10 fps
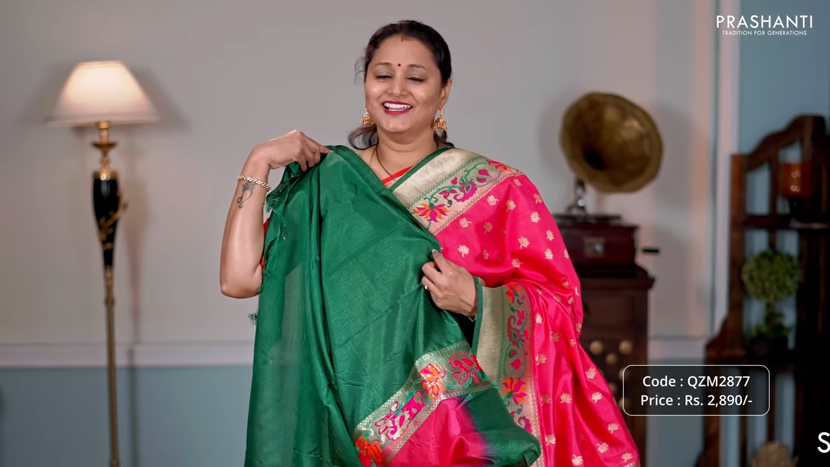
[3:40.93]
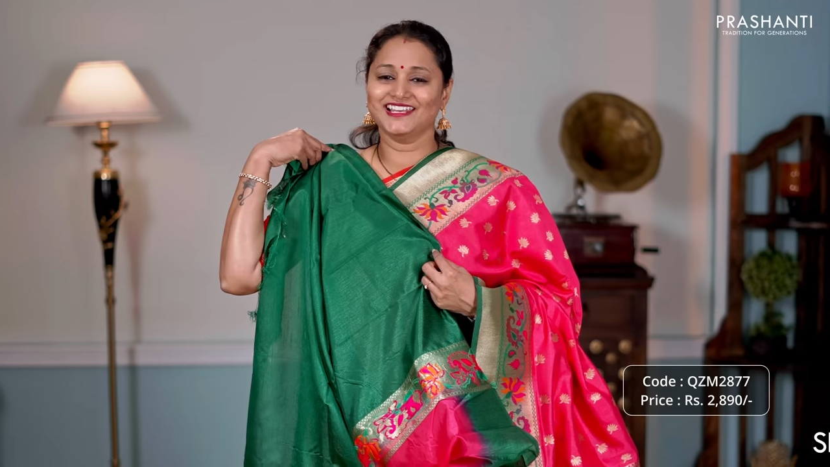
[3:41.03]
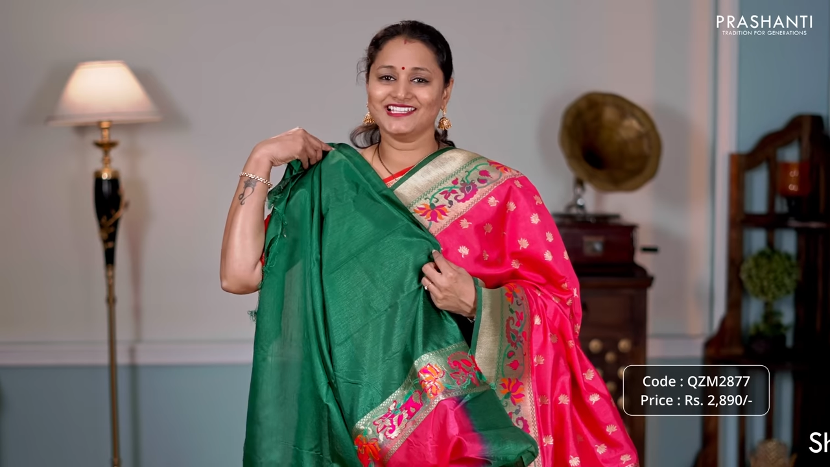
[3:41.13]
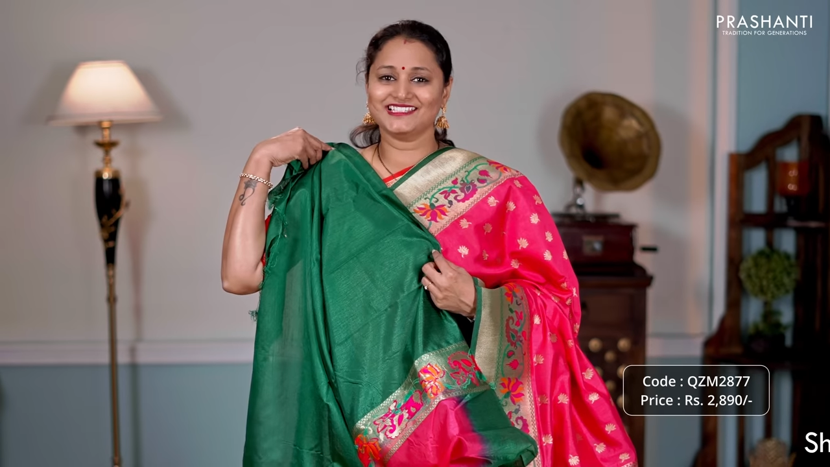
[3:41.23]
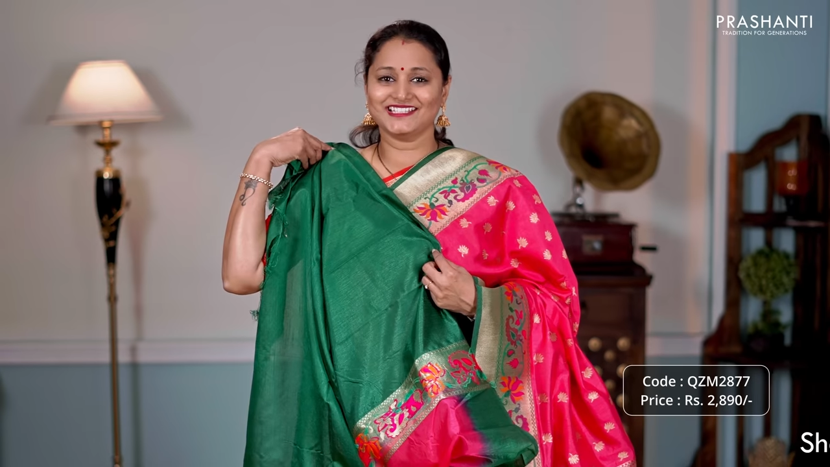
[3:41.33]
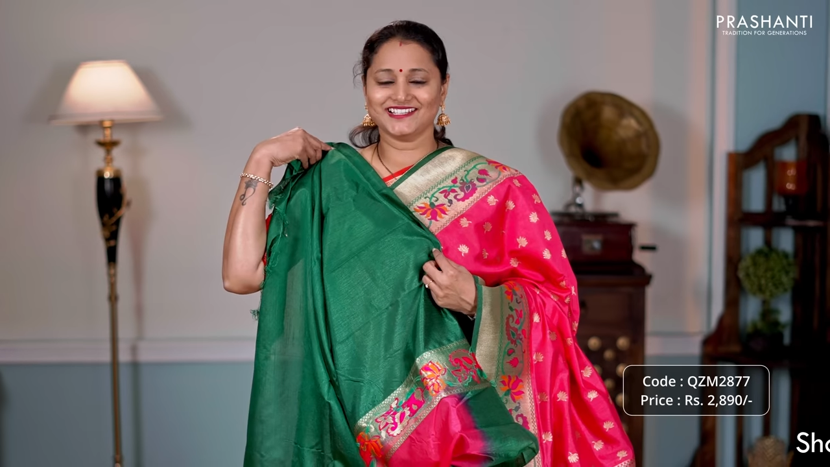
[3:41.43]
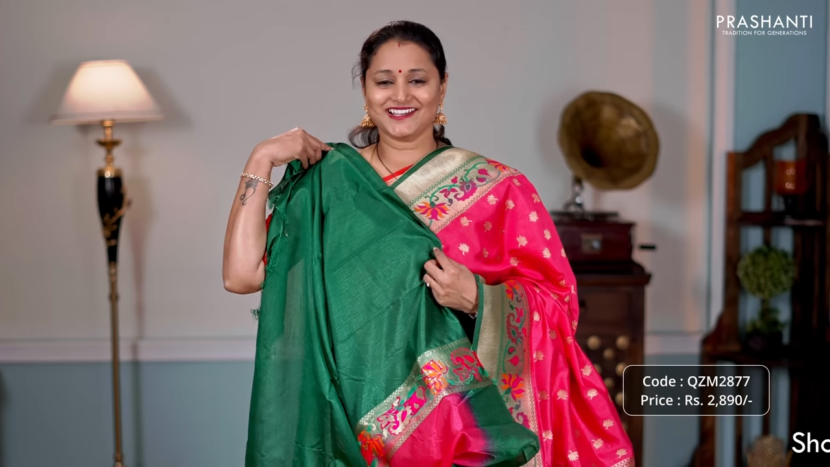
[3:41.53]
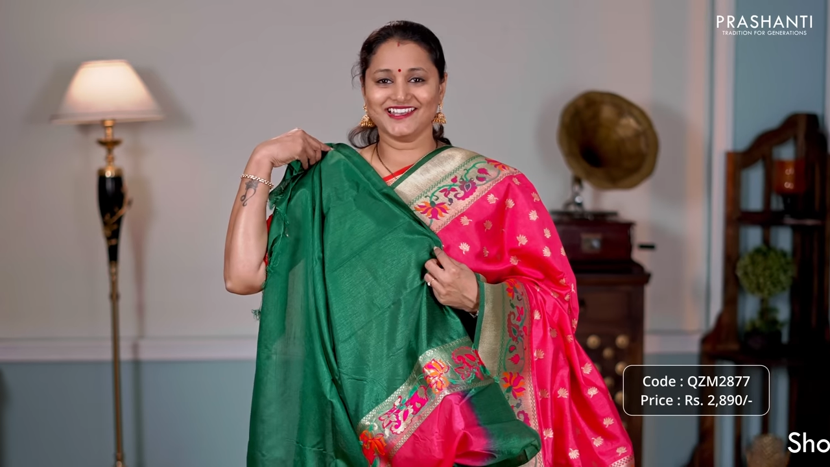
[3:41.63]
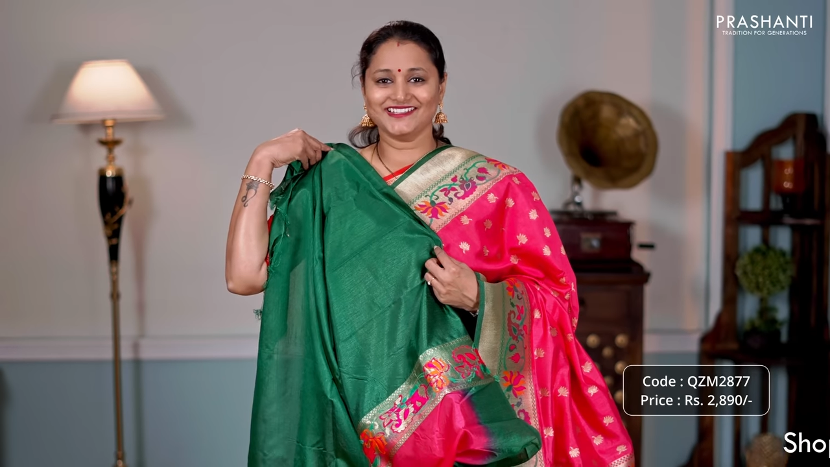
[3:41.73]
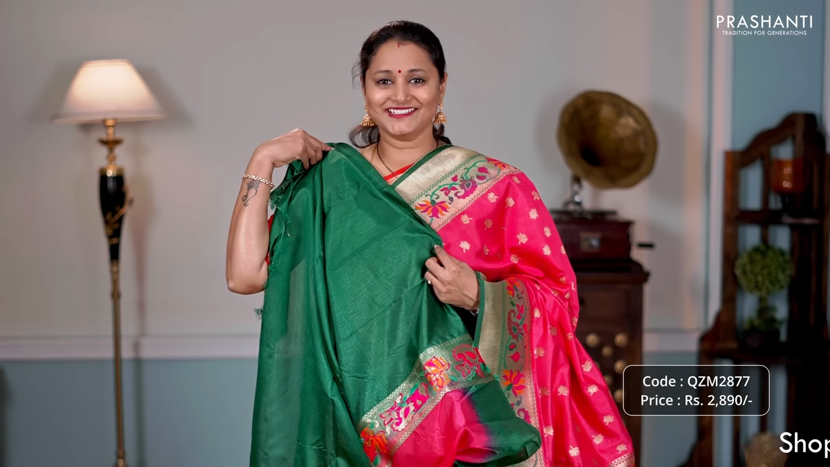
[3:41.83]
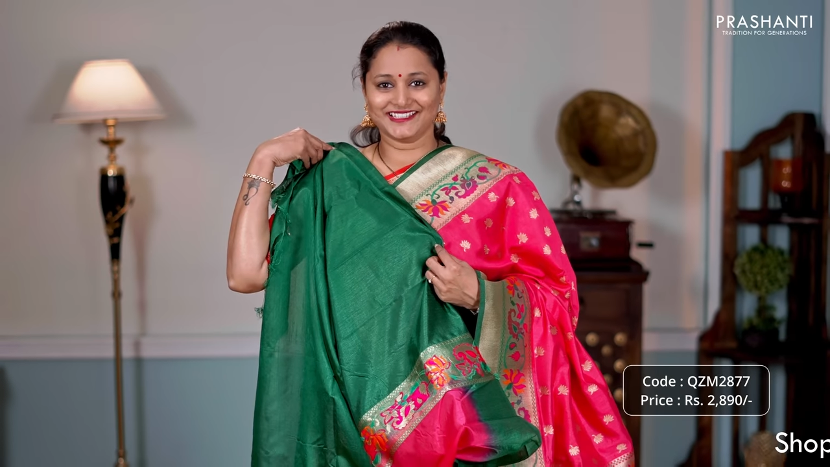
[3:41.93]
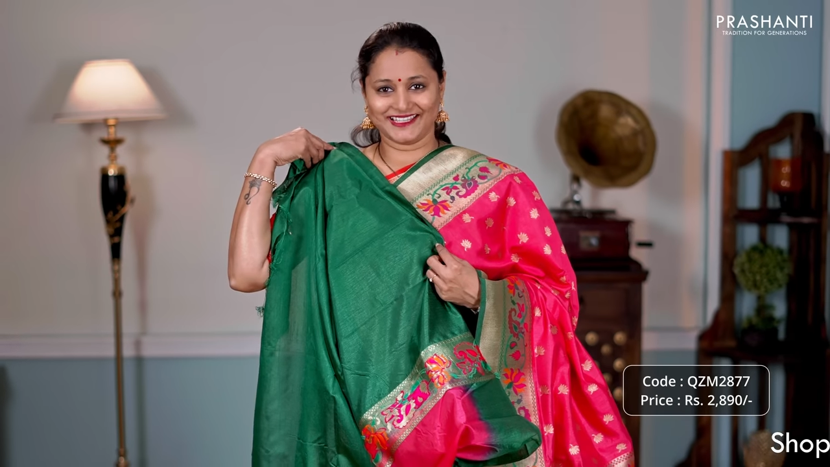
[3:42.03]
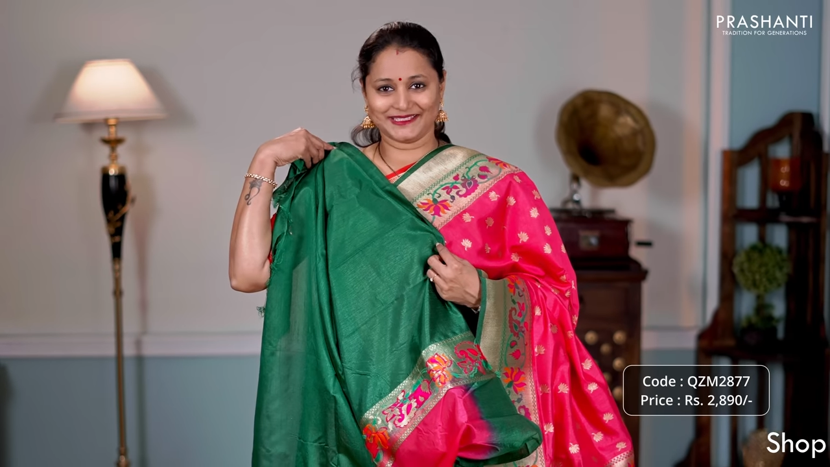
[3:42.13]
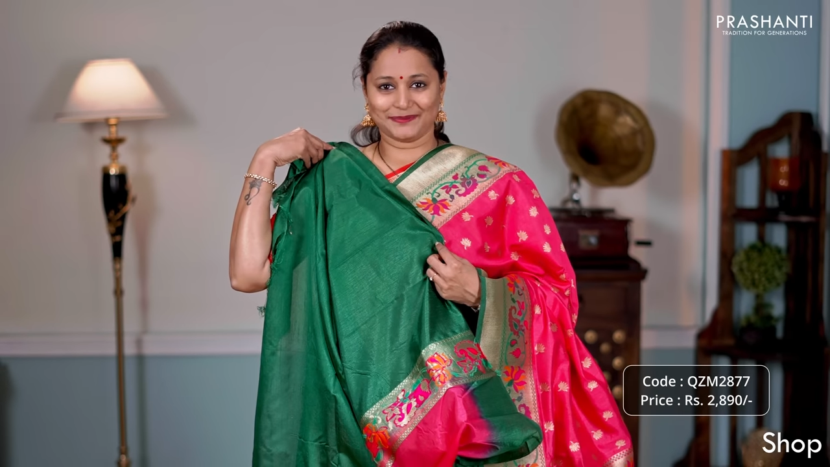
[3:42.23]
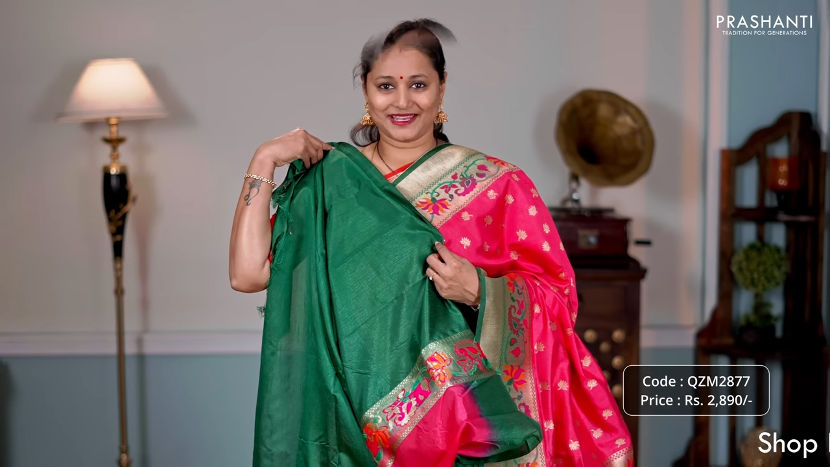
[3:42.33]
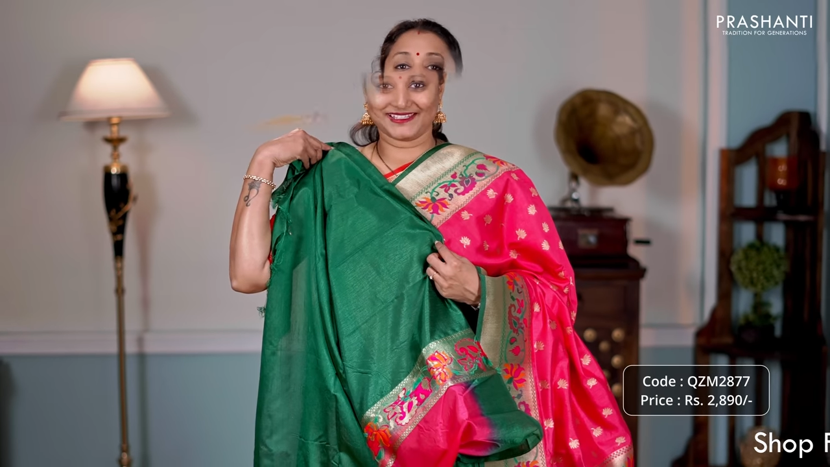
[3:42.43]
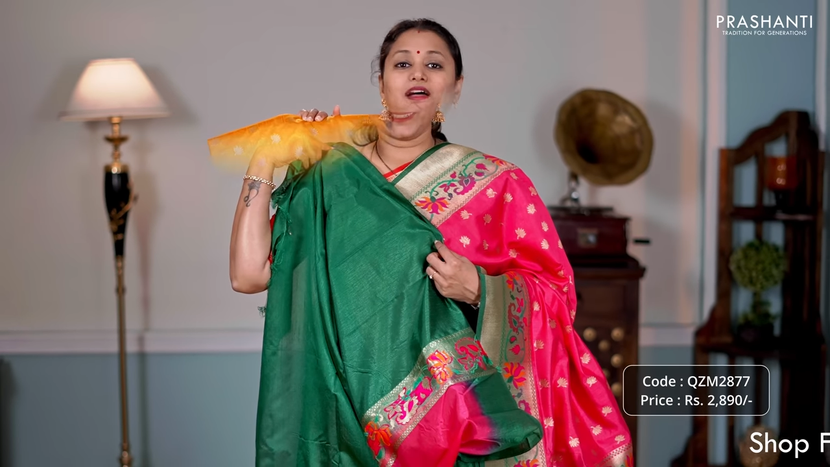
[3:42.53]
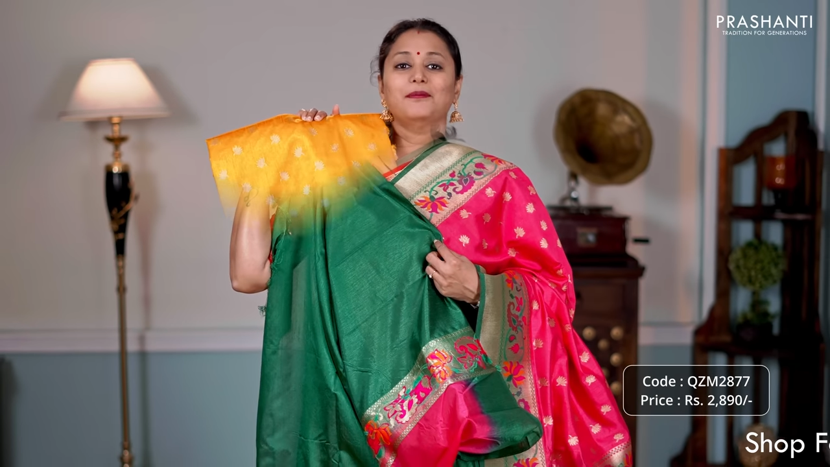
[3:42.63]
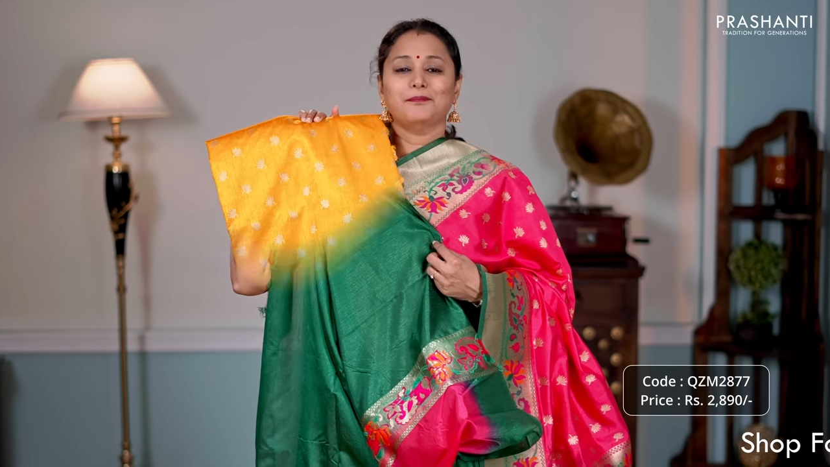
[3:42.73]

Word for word: Let's see the colors in this pattern.